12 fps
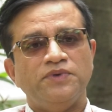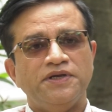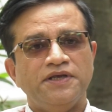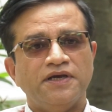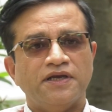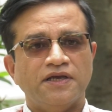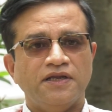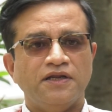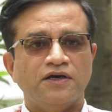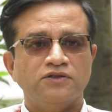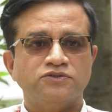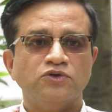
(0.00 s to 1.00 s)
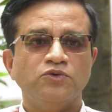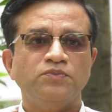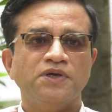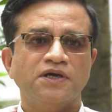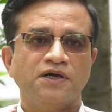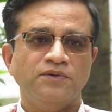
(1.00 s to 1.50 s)
media can also
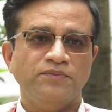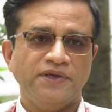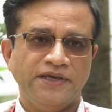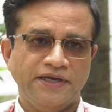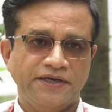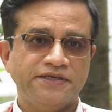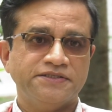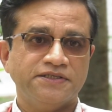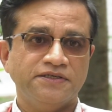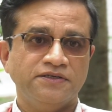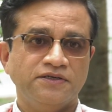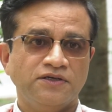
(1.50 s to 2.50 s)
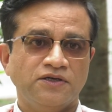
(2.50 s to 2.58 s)
become an addiction,